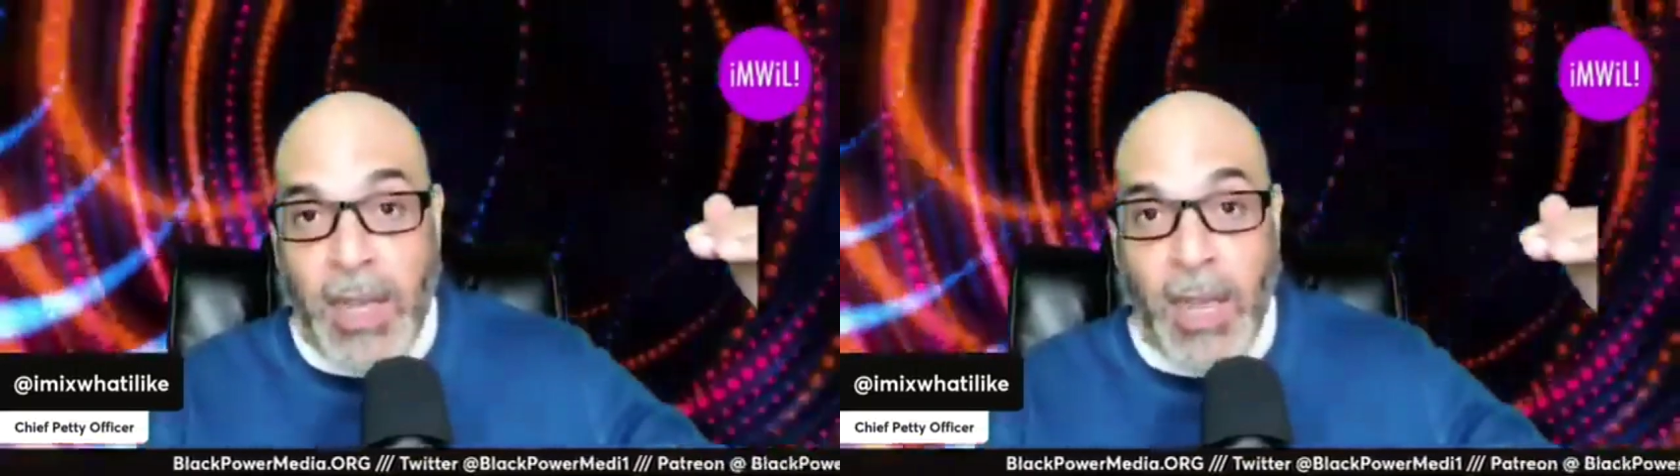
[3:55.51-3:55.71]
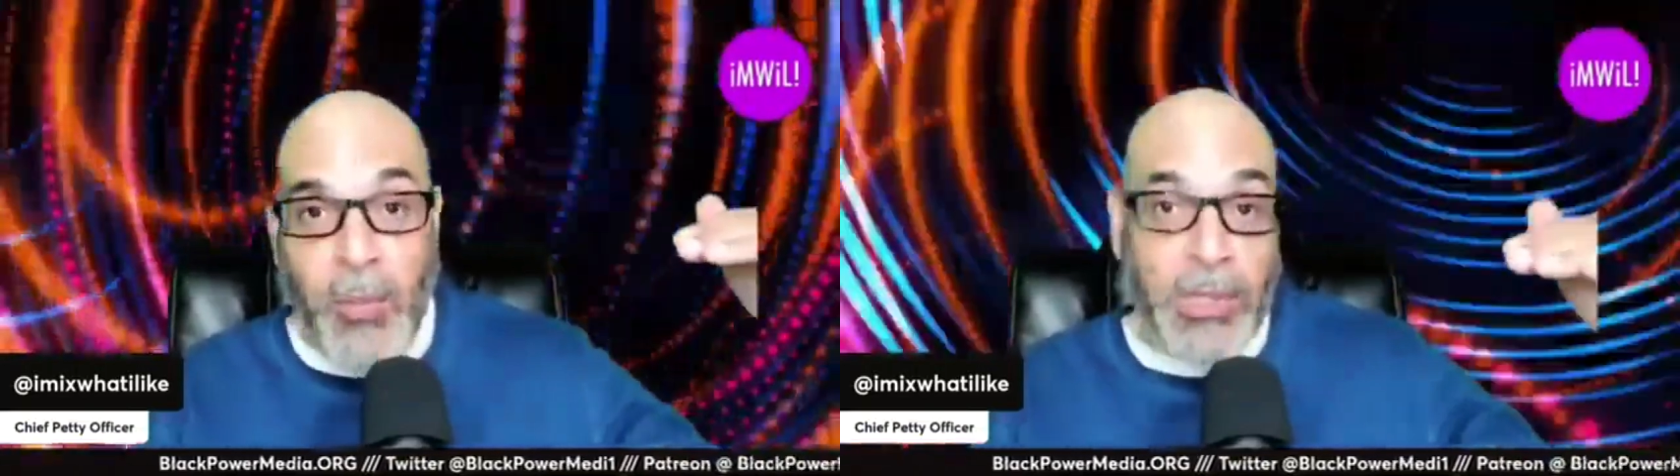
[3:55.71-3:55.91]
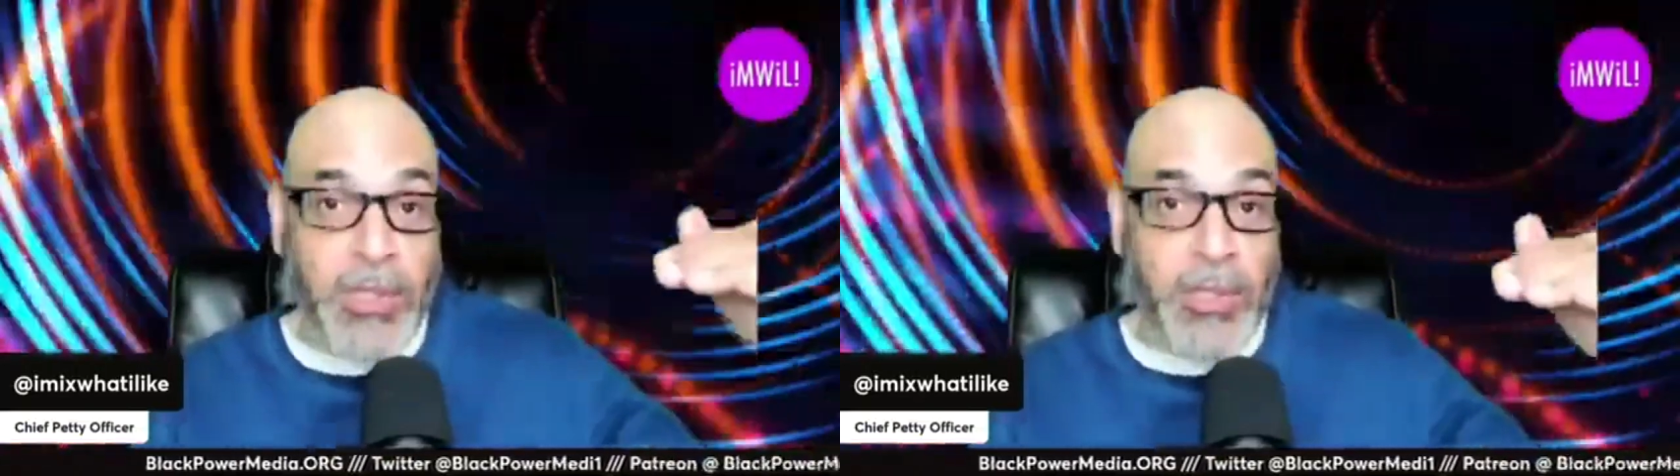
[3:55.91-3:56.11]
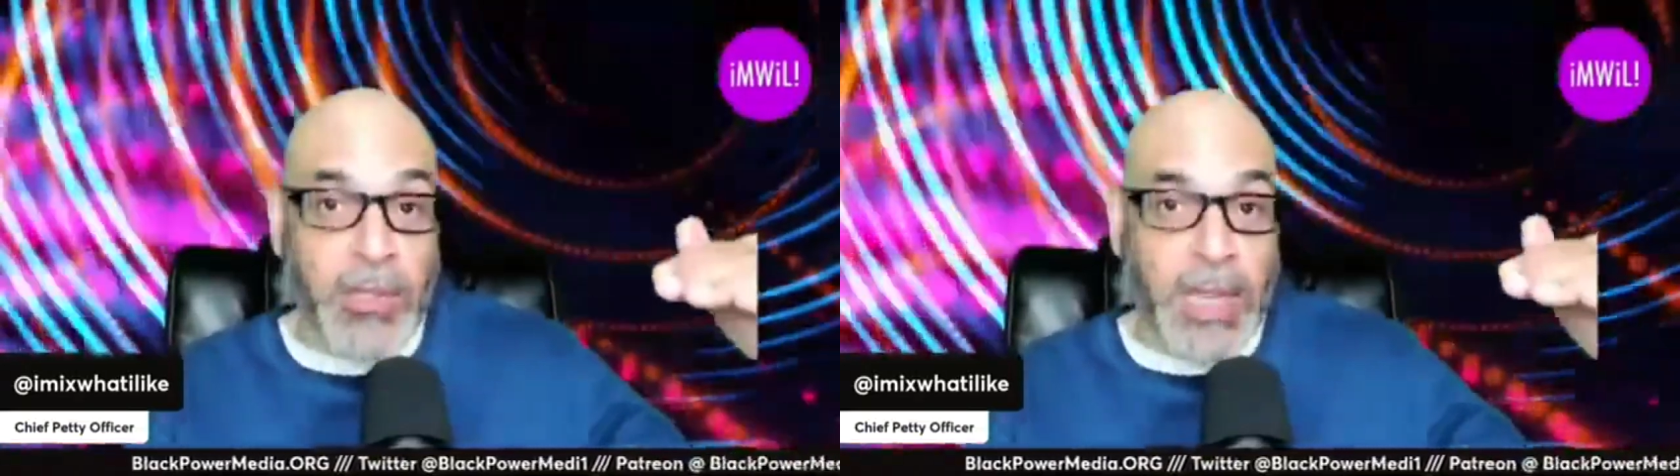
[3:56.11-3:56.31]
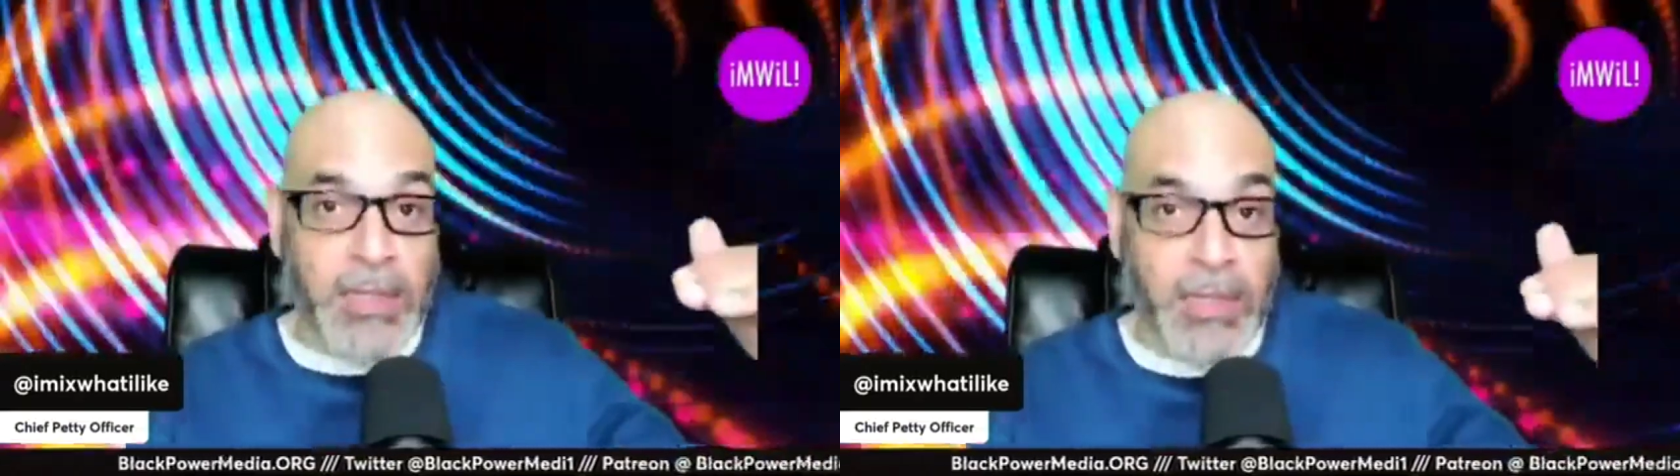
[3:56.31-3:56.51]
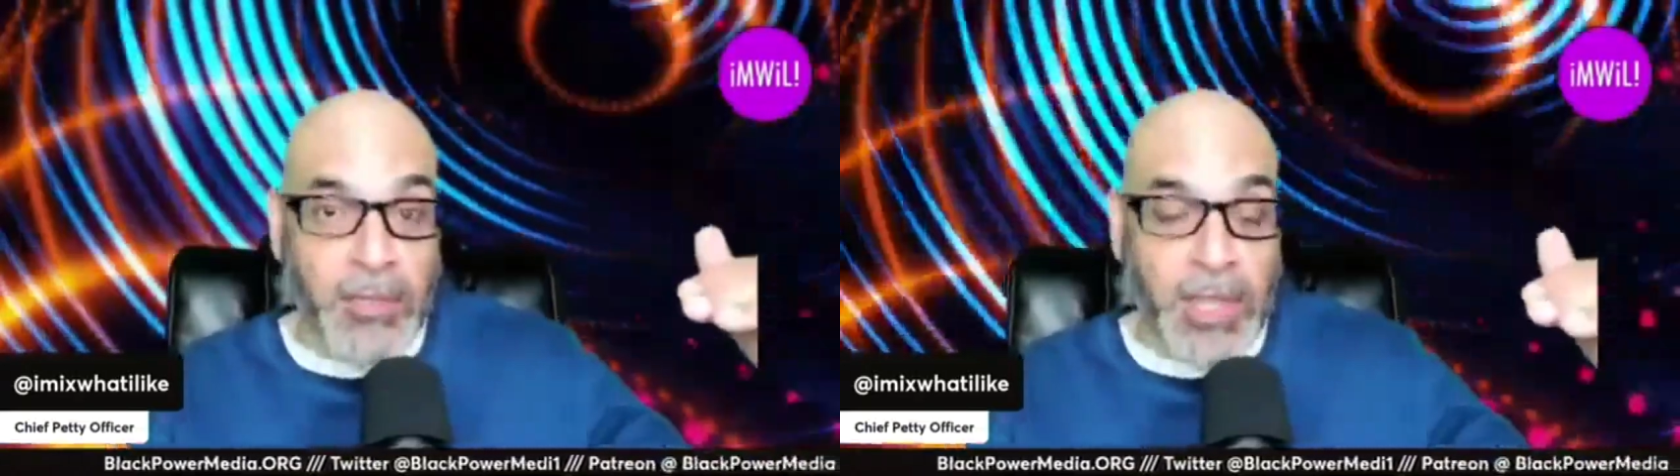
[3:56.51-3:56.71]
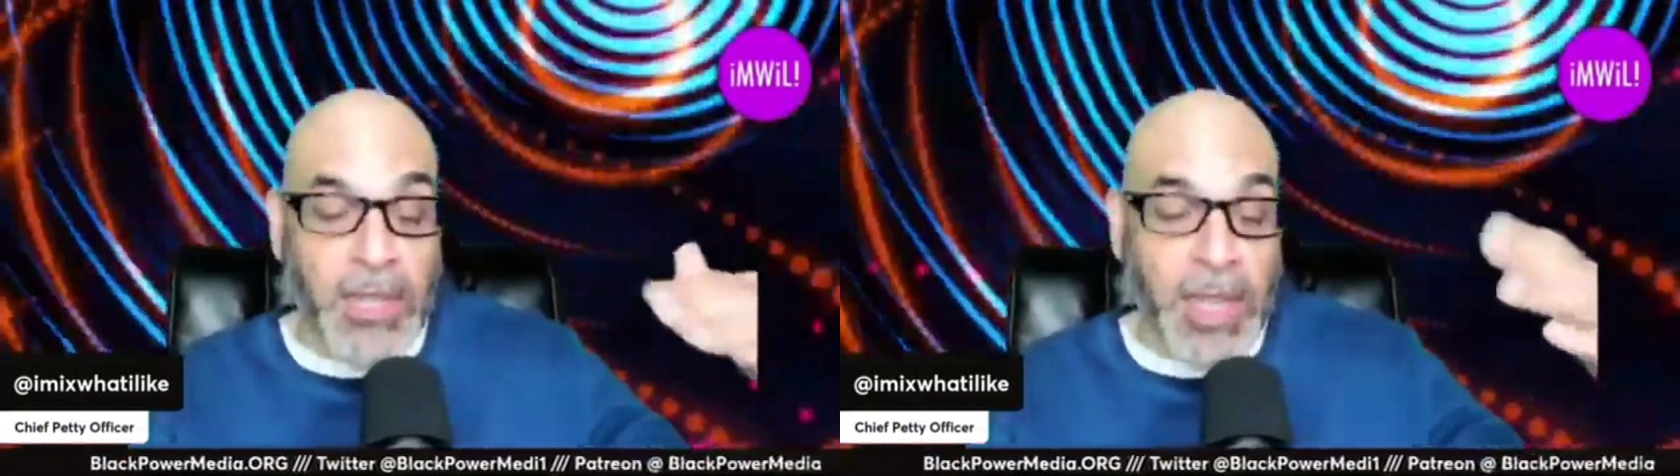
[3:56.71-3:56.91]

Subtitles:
and political activity.